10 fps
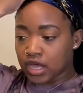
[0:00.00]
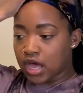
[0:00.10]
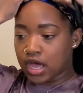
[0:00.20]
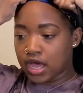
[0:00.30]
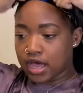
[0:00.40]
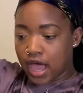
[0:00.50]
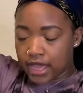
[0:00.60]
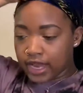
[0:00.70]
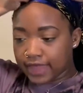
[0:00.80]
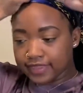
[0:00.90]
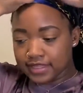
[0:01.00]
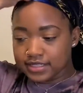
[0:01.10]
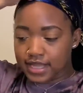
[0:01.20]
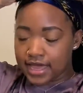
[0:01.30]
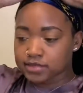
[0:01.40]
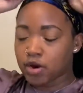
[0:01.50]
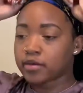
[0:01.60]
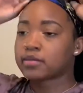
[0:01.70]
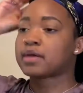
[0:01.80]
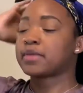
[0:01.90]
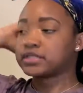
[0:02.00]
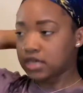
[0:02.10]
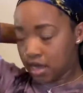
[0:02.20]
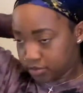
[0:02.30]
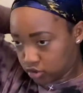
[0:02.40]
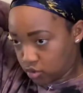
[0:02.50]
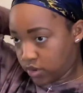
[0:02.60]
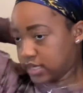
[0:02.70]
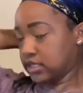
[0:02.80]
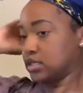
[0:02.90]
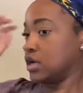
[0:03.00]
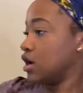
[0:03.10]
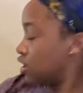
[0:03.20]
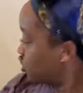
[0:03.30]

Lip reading: I like this as probably like my top choice. So